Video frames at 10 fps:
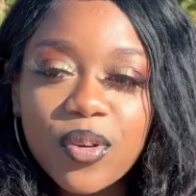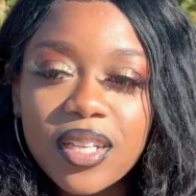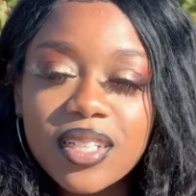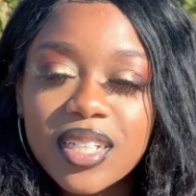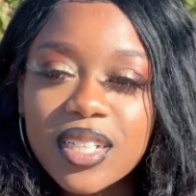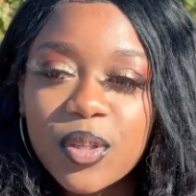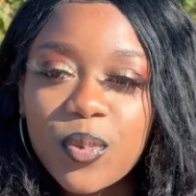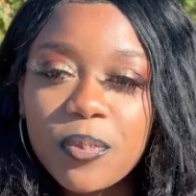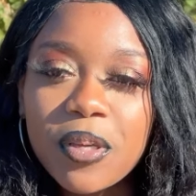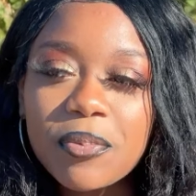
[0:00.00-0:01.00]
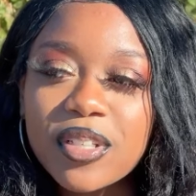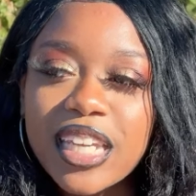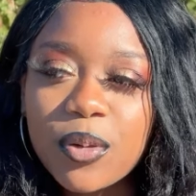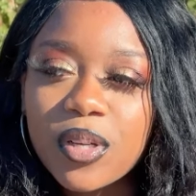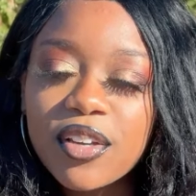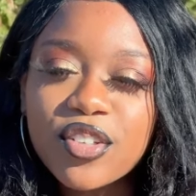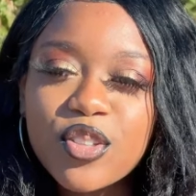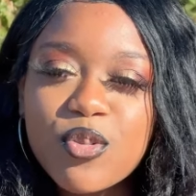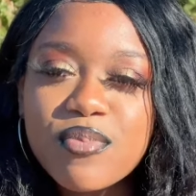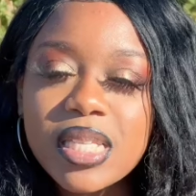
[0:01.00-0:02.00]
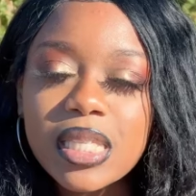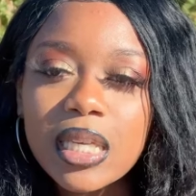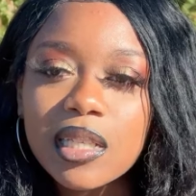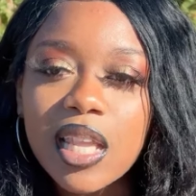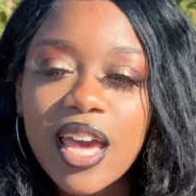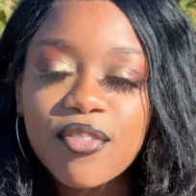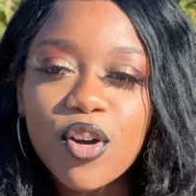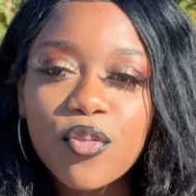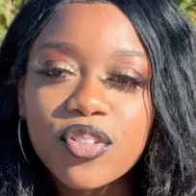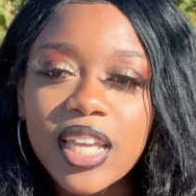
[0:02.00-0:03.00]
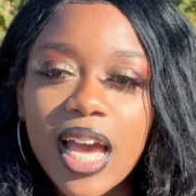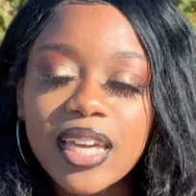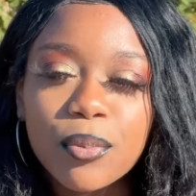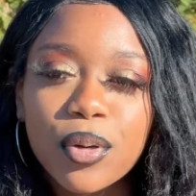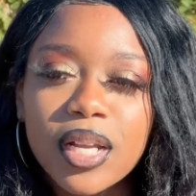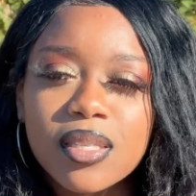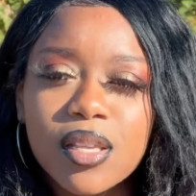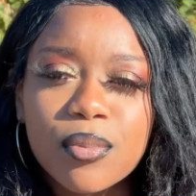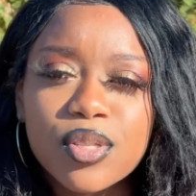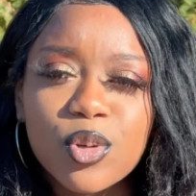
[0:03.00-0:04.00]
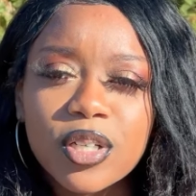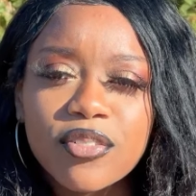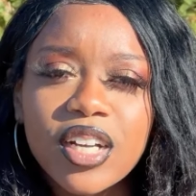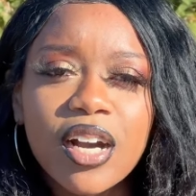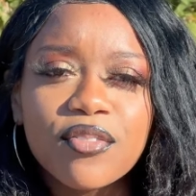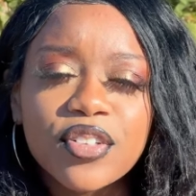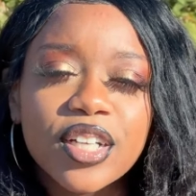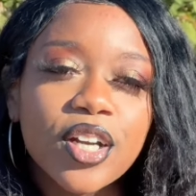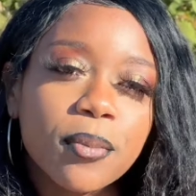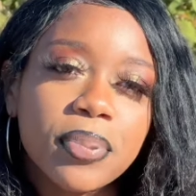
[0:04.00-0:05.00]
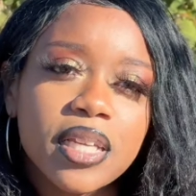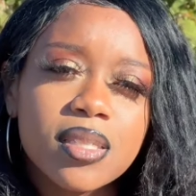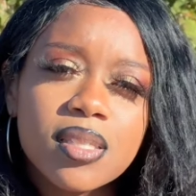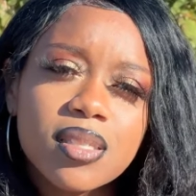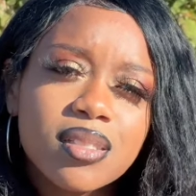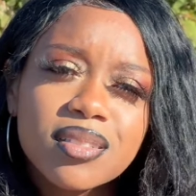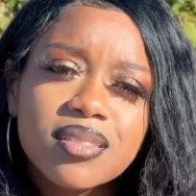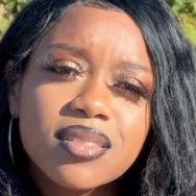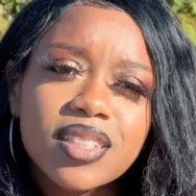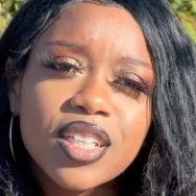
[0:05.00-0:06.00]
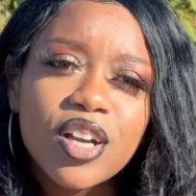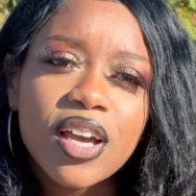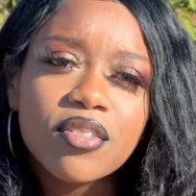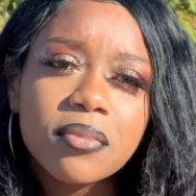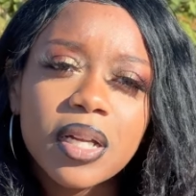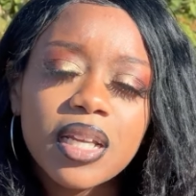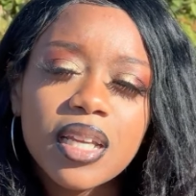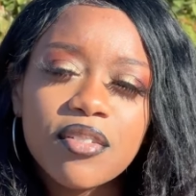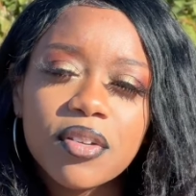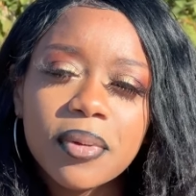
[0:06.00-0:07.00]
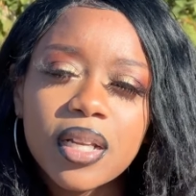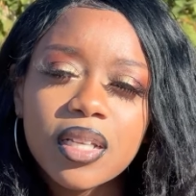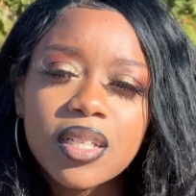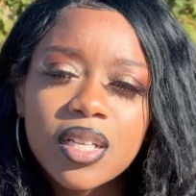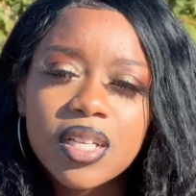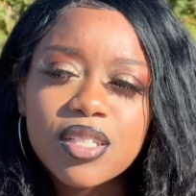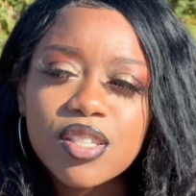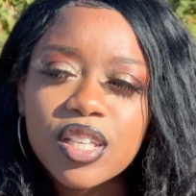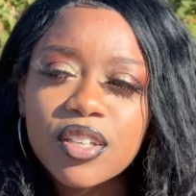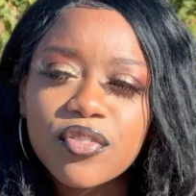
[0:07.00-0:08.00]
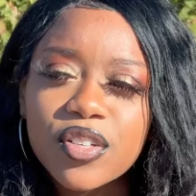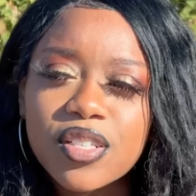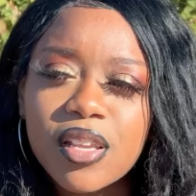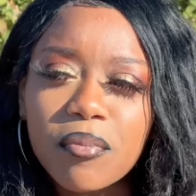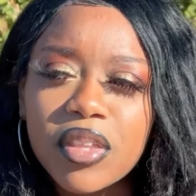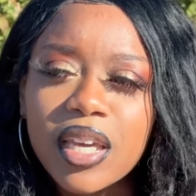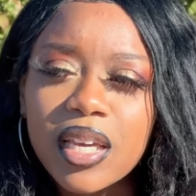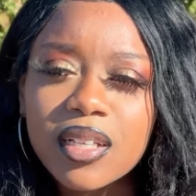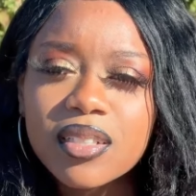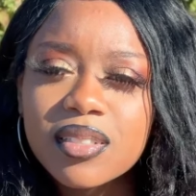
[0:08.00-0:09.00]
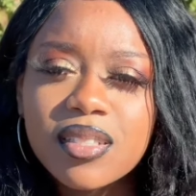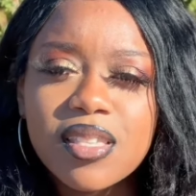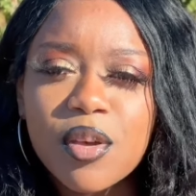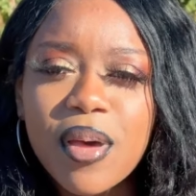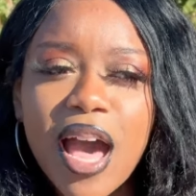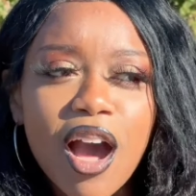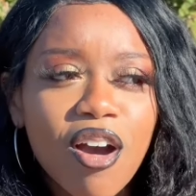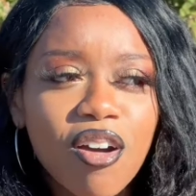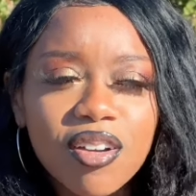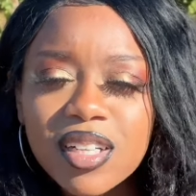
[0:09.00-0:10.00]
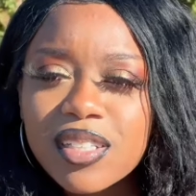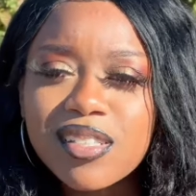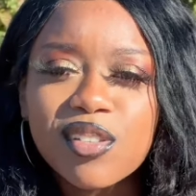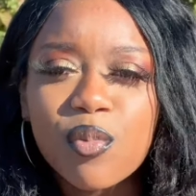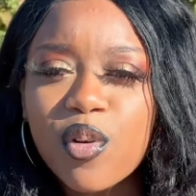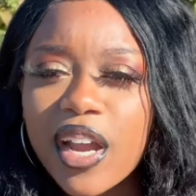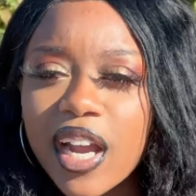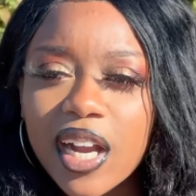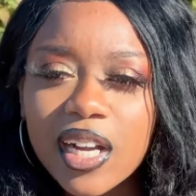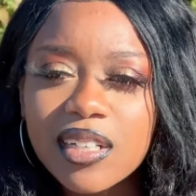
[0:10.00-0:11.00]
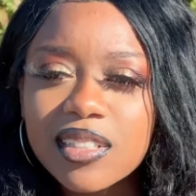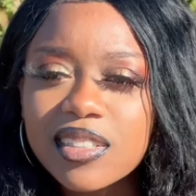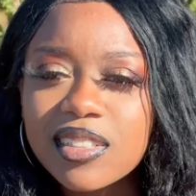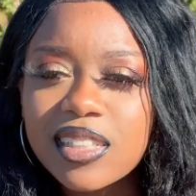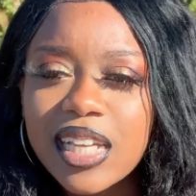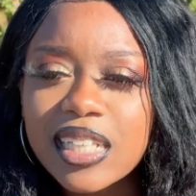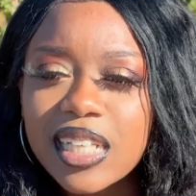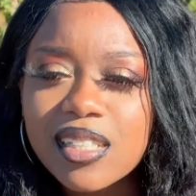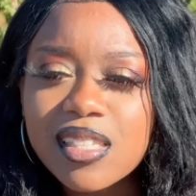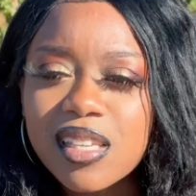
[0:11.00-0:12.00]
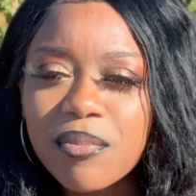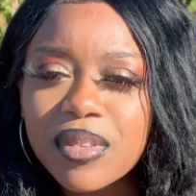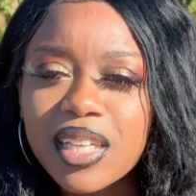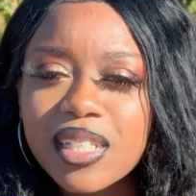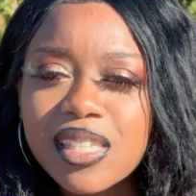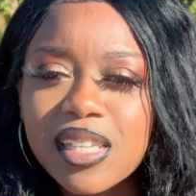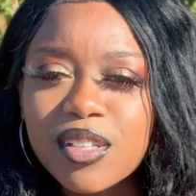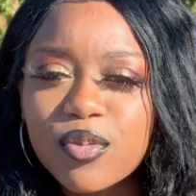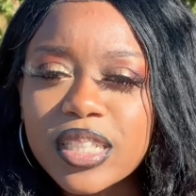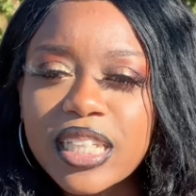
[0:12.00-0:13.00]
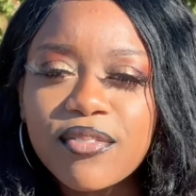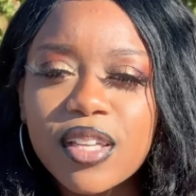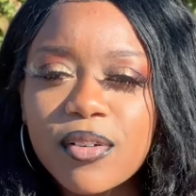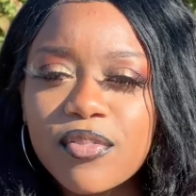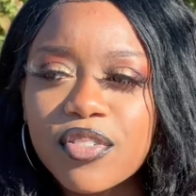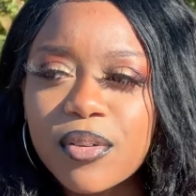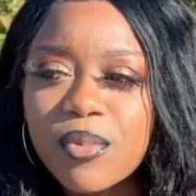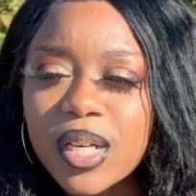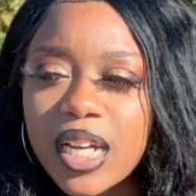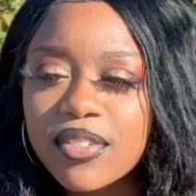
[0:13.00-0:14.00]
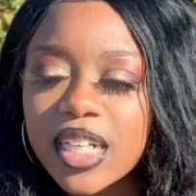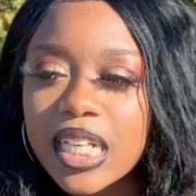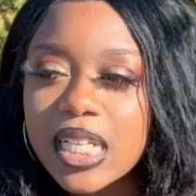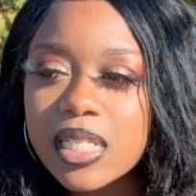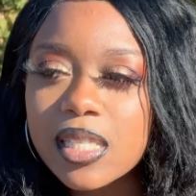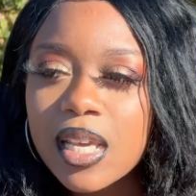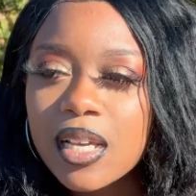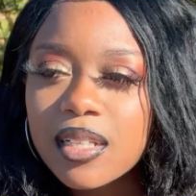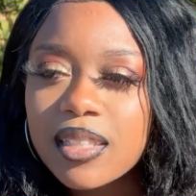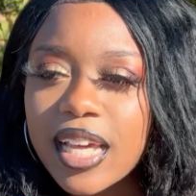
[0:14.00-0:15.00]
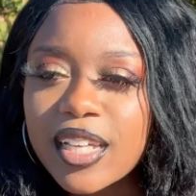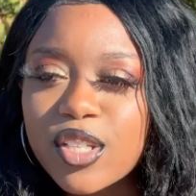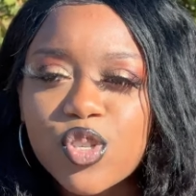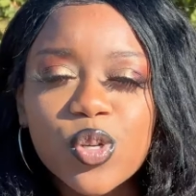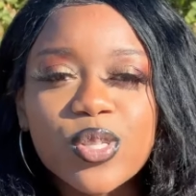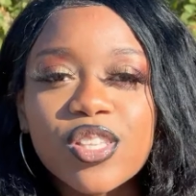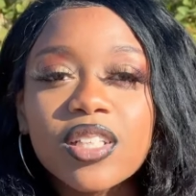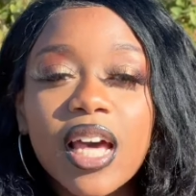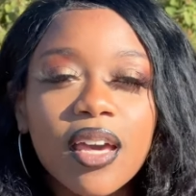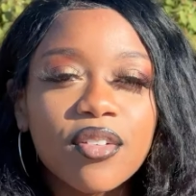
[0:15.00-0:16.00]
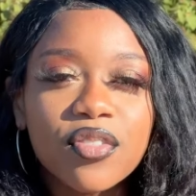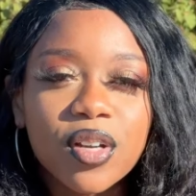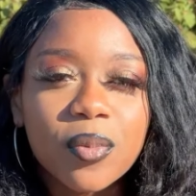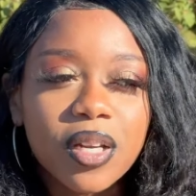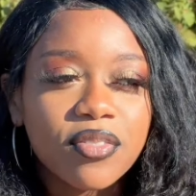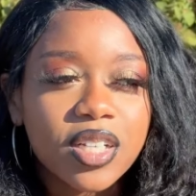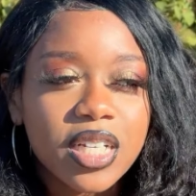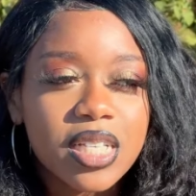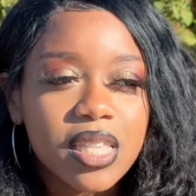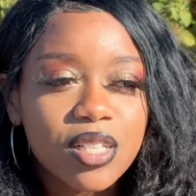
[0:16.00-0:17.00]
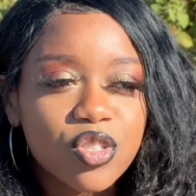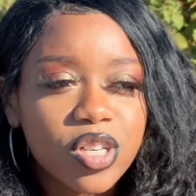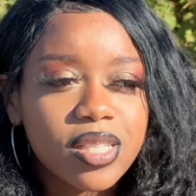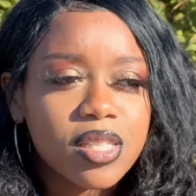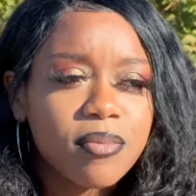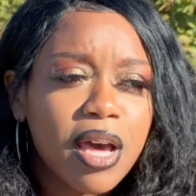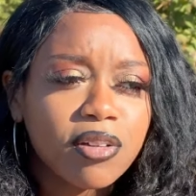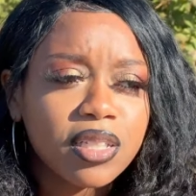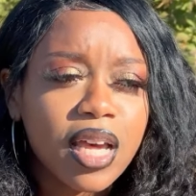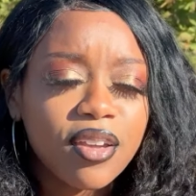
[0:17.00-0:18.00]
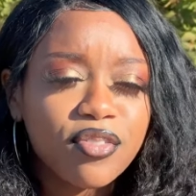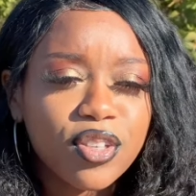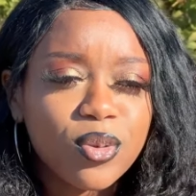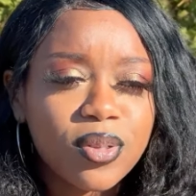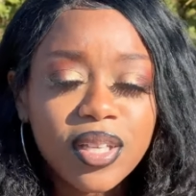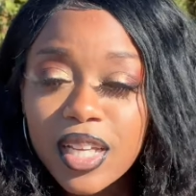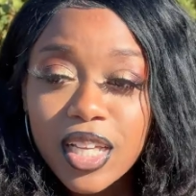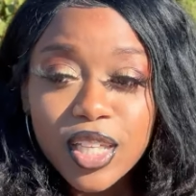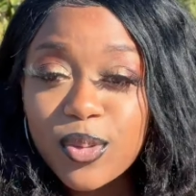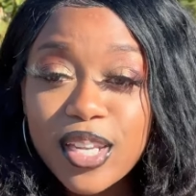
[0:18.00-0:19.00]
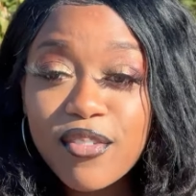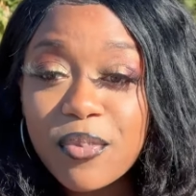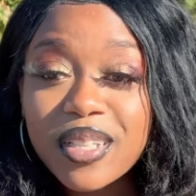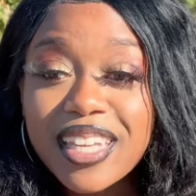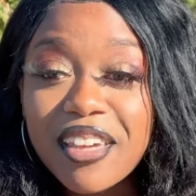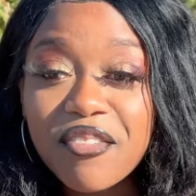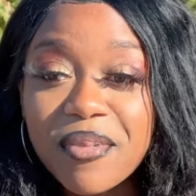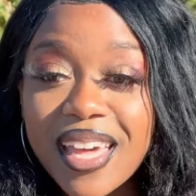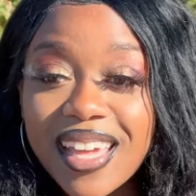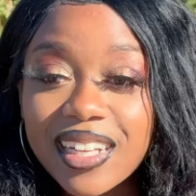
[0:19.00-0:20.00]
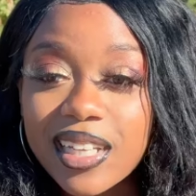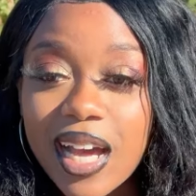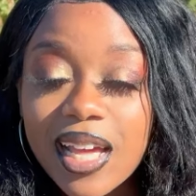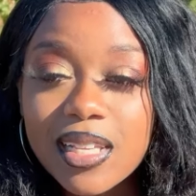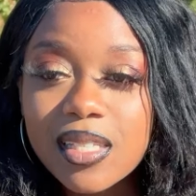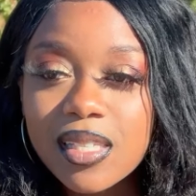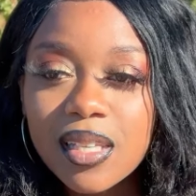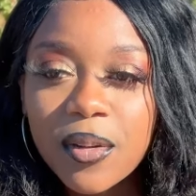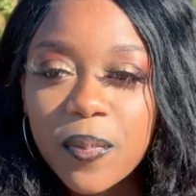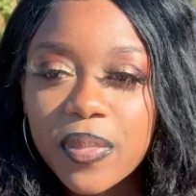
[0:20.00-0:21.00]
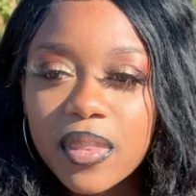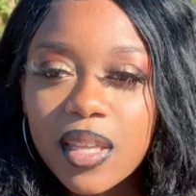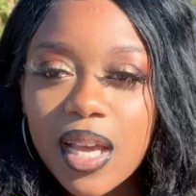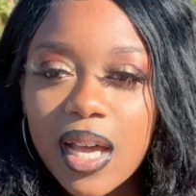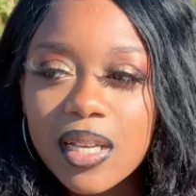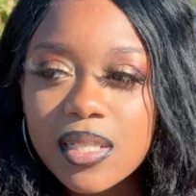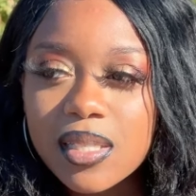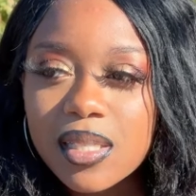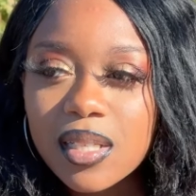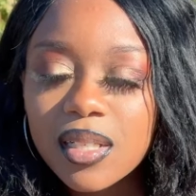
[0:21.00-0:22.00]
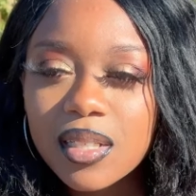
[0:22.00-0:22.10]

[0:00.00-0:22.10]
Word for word: what what people need, whatever they're missing in life. Hopefully, I can bring some sort of comfort or peace. Mm -hmm. You know, everybody everybody is looking for something somehow somewhere. They need something to relieve them from whatever it is that controls their life or whatever it is that stresses them out in life. You you never believe, man. Guys, as